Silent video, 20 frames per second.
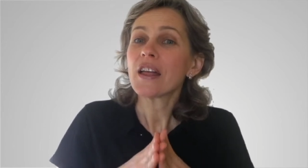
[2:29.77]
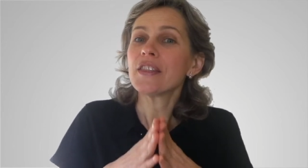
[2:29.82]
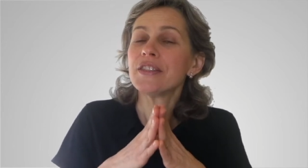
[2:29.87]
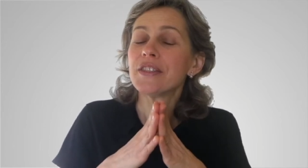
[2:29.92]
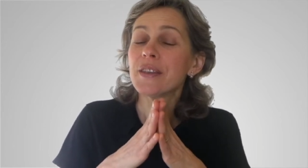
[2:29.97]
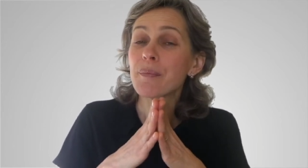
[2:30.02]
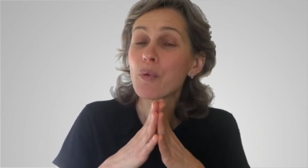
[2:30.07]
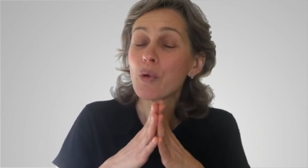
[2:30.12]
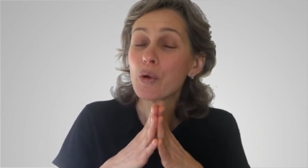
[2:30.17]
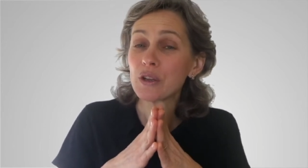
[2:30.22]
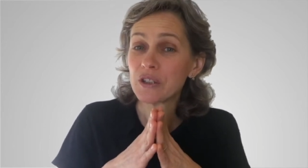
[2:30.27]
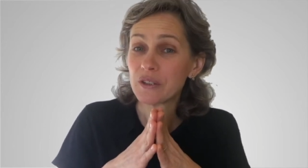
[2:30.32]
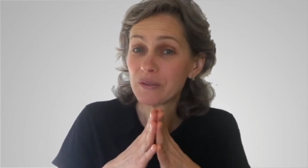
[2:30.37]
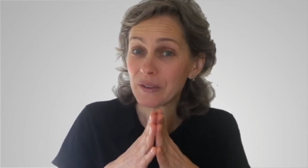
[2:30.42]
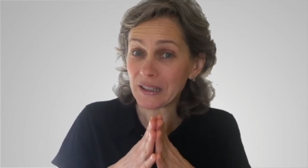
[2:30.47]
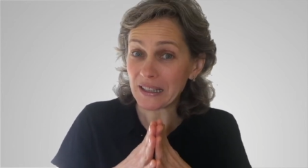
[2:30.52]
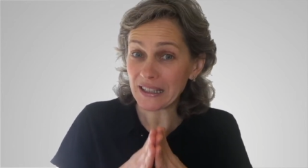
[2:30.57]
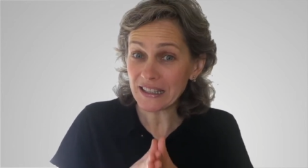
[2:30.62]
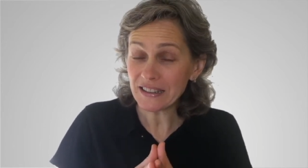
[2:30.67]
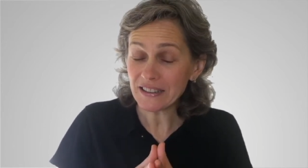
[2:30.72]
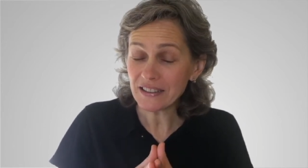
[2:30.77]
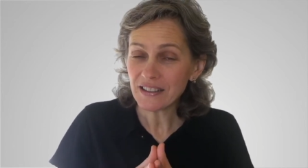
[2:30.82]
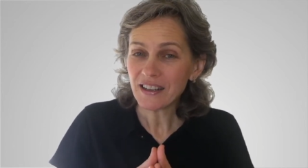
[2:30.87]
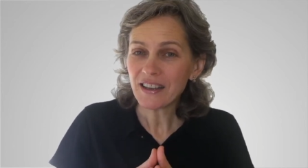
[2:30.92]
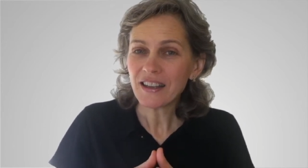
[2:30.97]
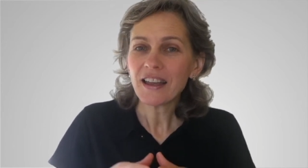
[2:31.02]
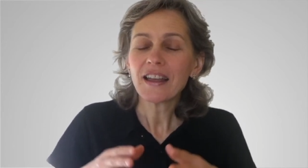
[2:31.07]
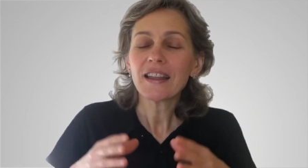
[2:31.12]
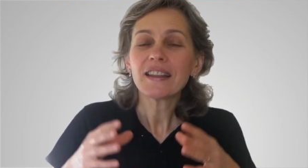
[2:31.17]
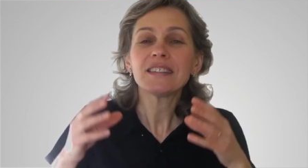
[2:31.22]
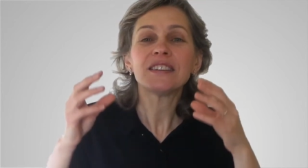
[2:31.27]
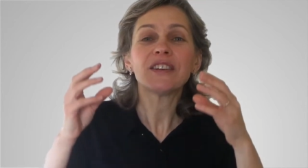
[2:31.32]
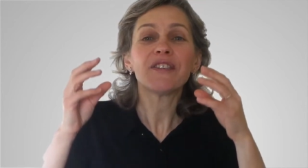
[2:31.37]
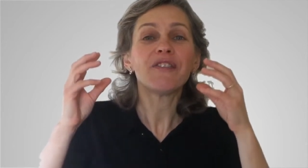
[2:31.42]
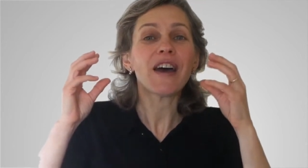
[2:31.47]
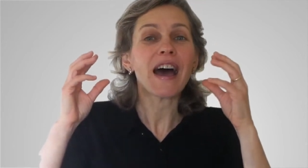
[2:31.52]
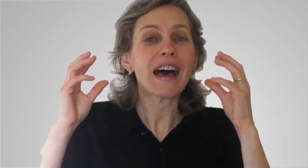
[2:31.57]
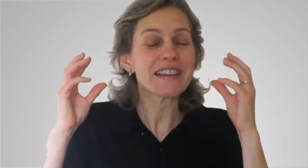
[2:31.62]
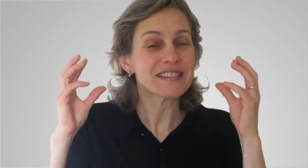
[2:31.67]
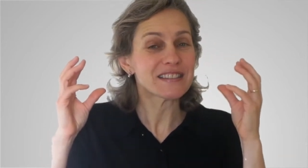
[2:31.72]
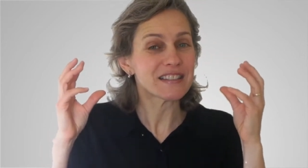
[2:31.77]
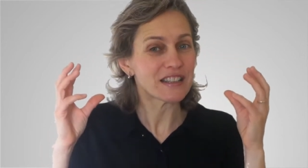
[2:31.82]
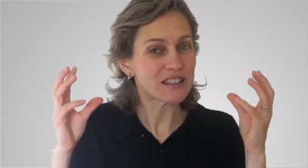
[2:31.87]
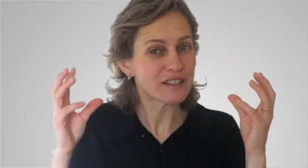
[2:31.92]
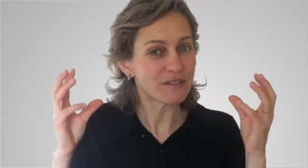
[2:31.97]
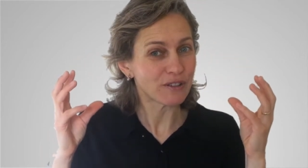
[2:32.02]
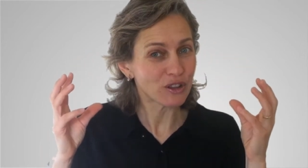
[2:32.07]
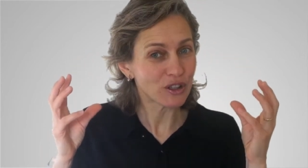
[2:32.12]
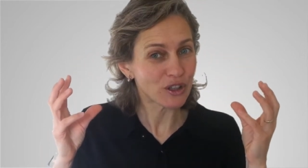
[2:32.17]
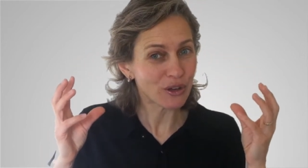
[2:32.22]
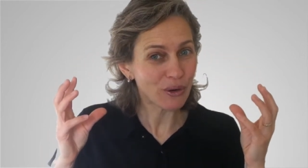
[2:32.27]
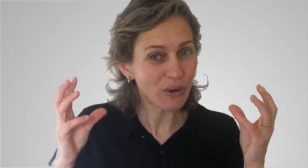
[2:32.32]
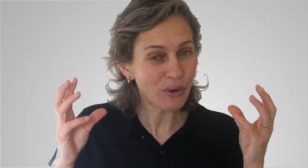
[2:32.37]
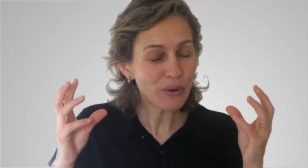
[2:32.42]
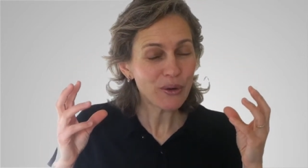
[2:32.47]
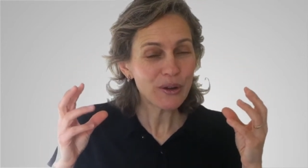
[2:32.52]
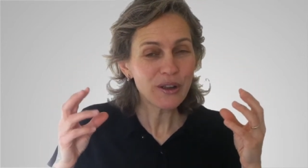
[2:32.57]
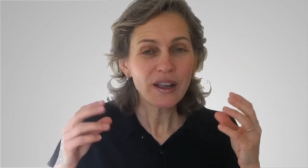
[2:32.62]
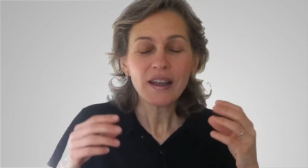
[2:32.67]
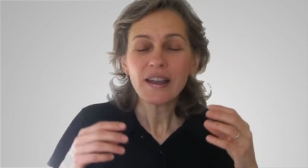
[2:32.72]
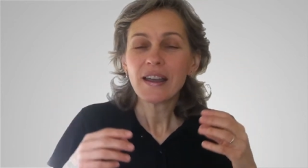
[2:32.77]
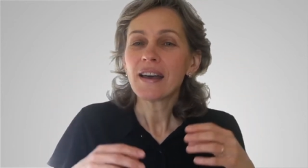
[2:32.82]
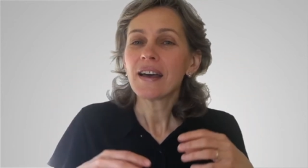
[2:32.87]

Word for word: The more it will eat, the faster it will grow,